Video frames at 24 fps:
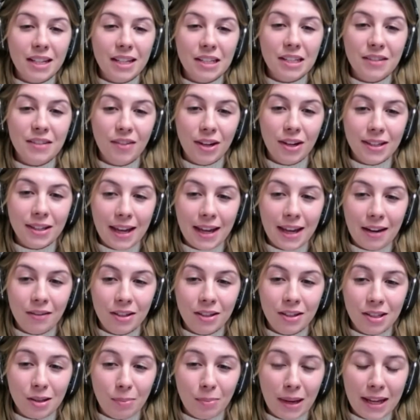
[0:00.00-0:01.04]
We identified
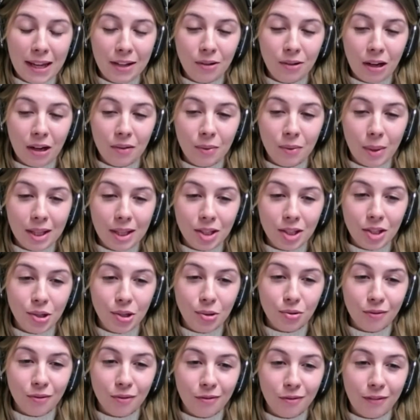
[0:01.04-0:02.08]
areas of the playground
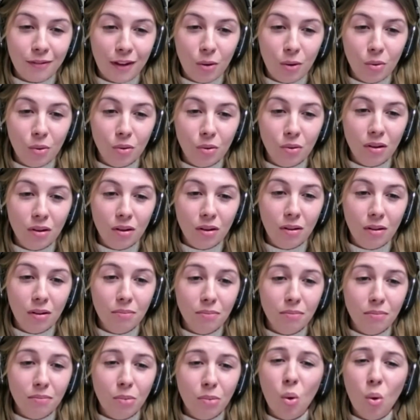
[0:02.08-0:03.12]
where the children felt
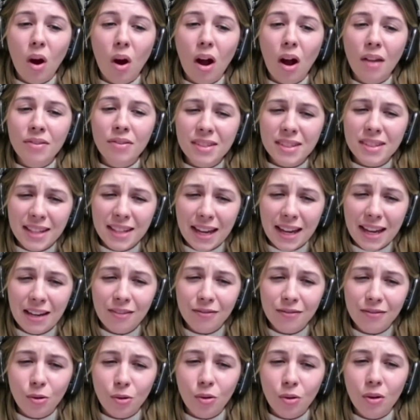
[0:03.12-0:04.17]
more
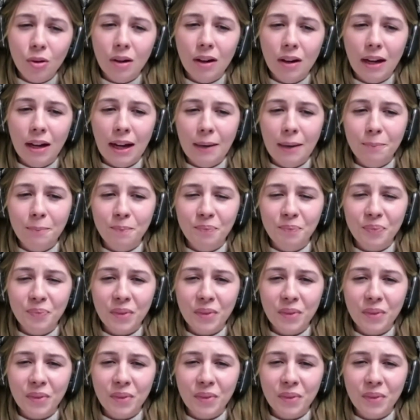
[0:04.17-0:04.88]
unsafe or